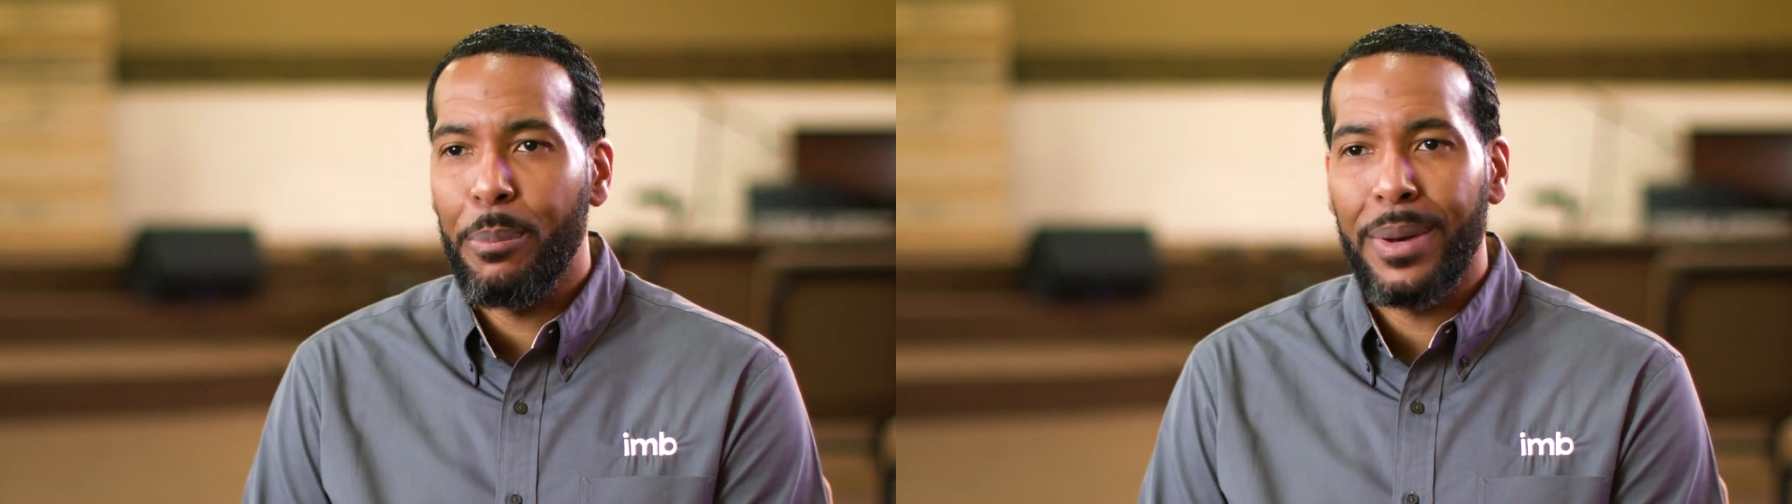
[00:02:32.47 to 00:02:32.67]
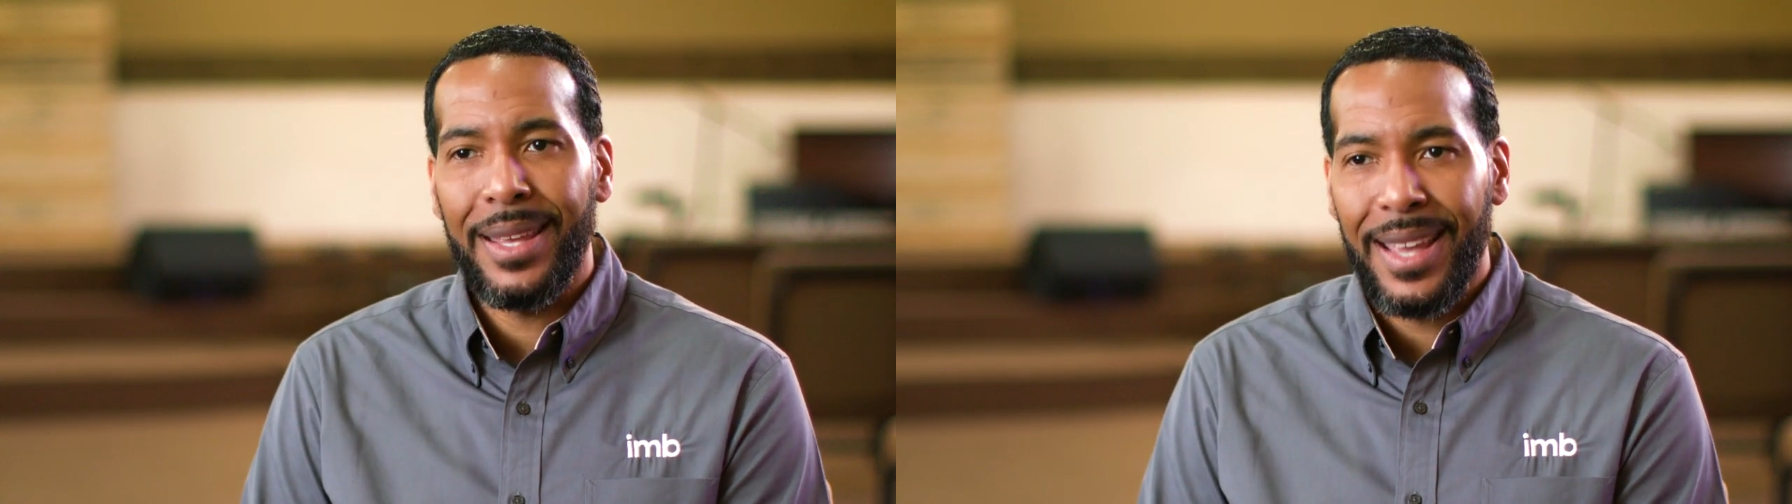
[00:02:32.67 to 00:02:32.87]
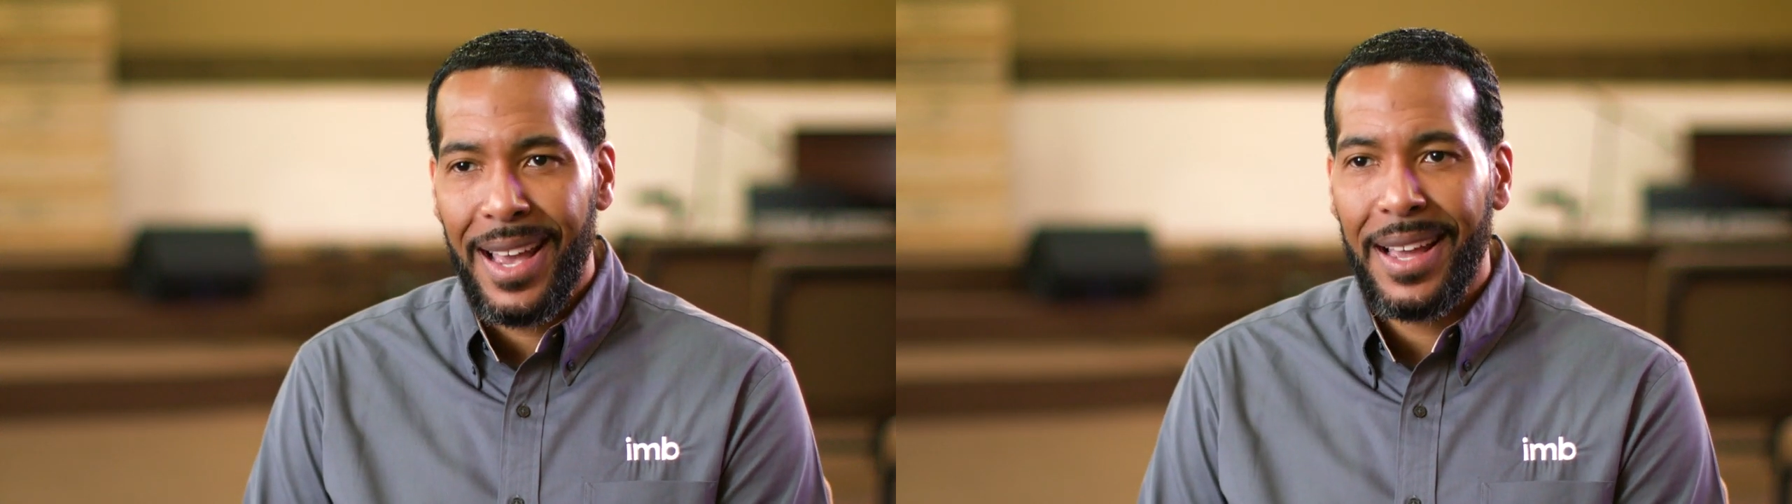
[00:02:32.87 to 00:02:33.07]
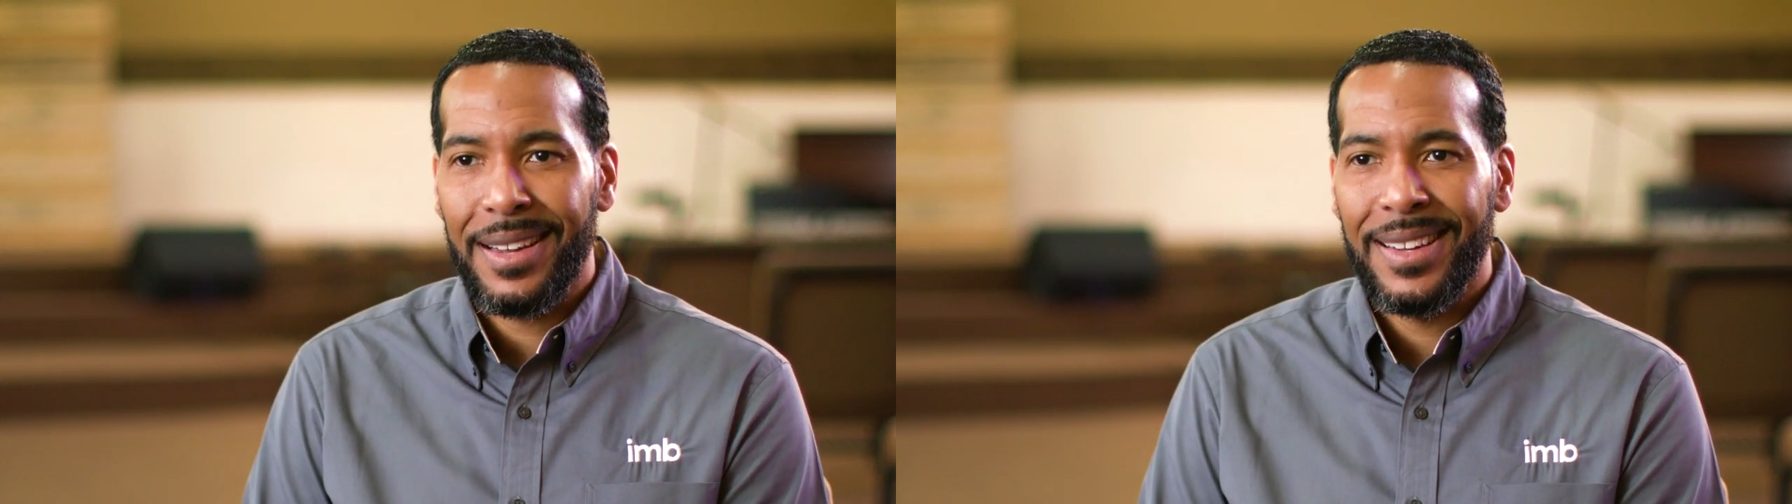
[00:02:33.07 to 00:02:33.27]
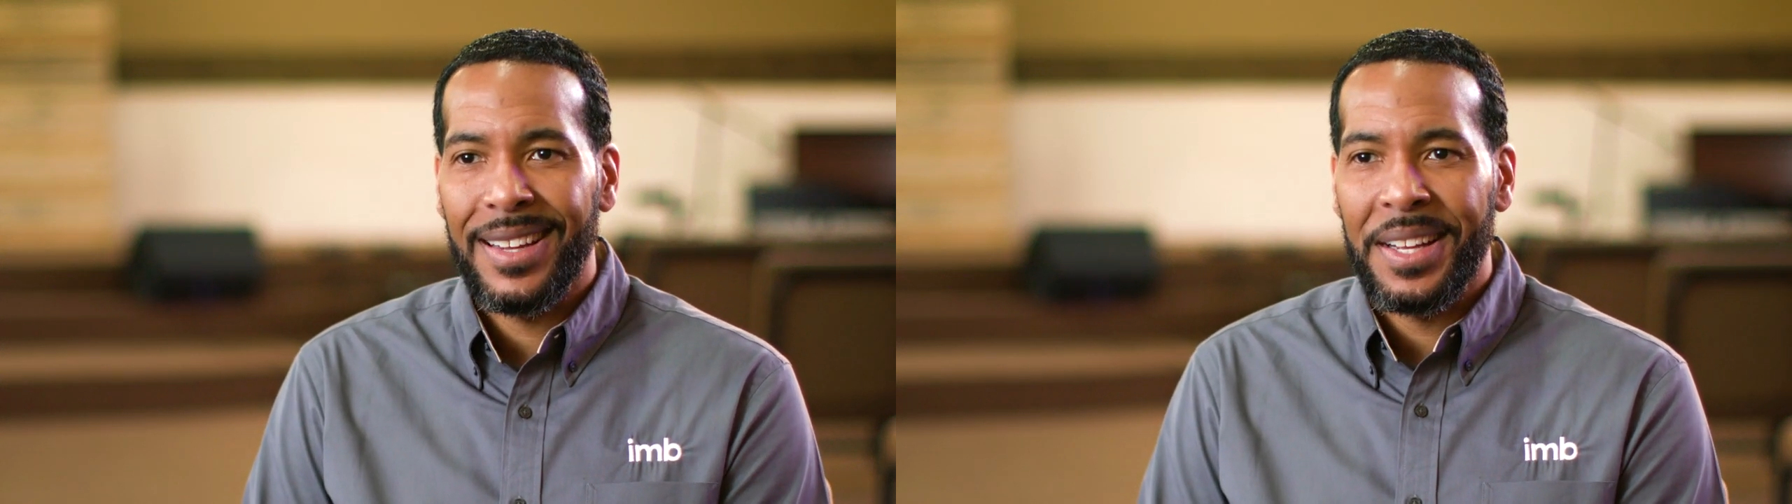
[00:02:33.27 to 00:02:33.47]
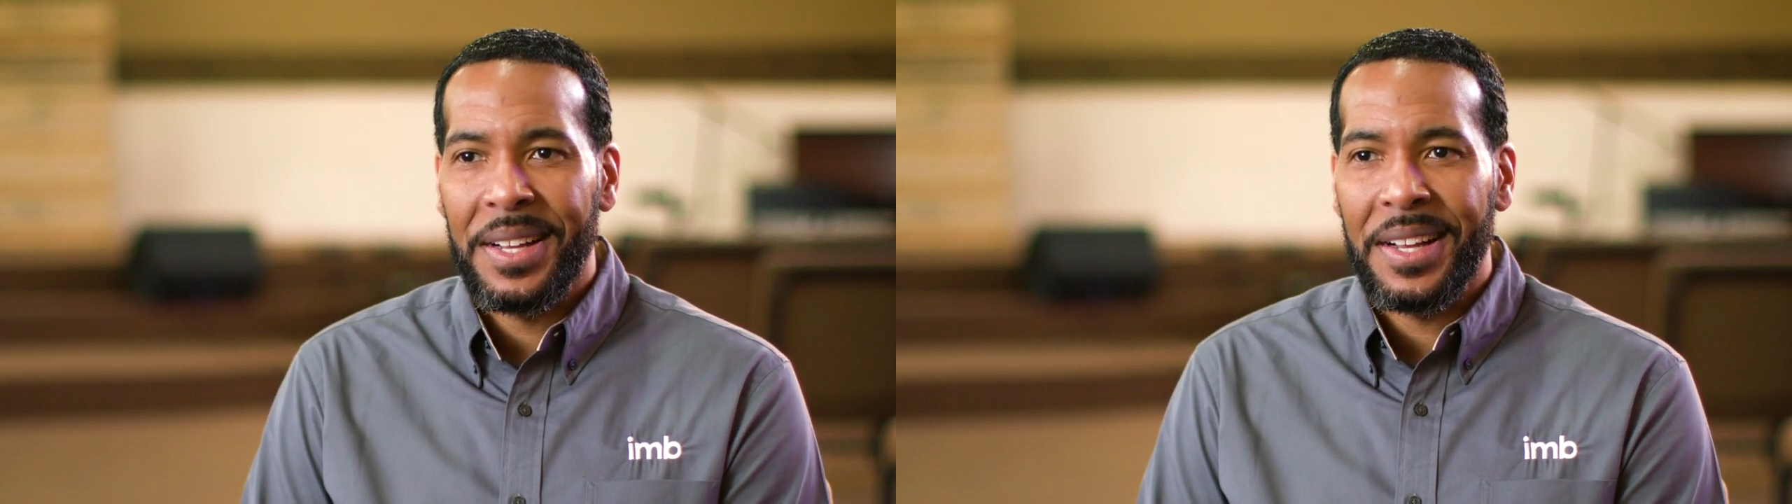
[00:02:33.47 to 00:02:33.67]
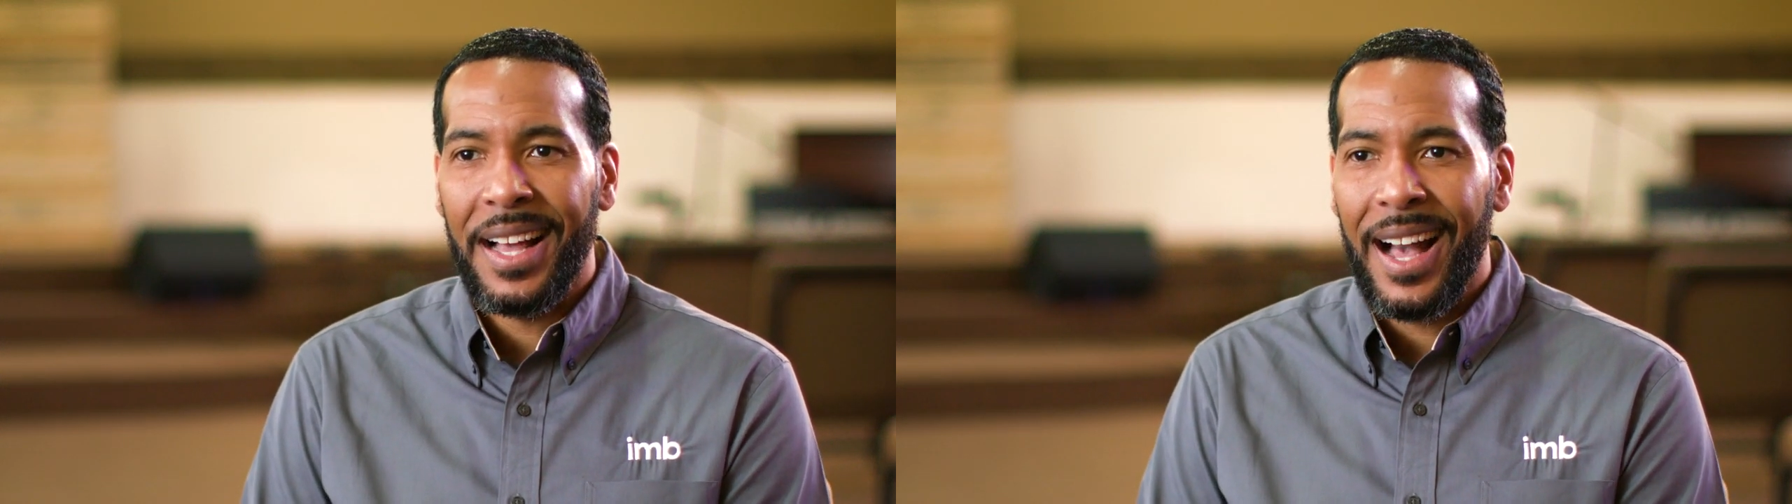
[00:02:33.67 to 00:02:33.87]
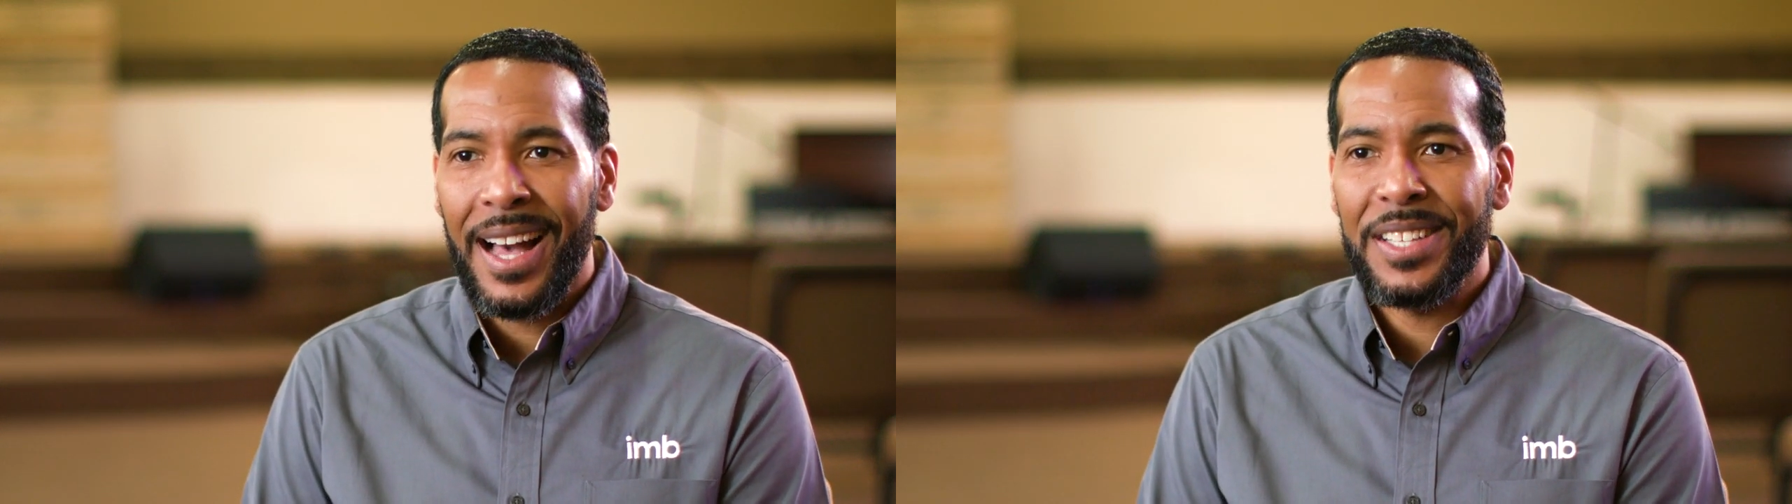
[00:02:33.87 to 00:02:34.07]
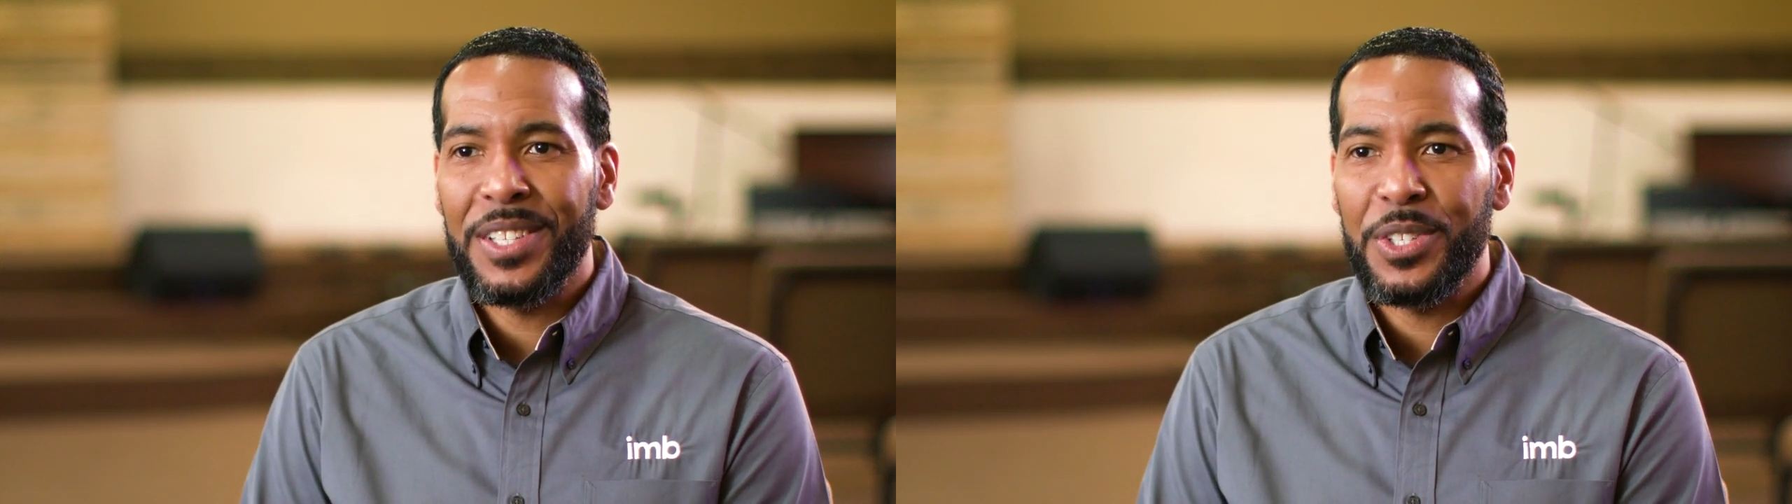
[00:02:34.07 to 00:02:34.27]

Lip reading: But yet, God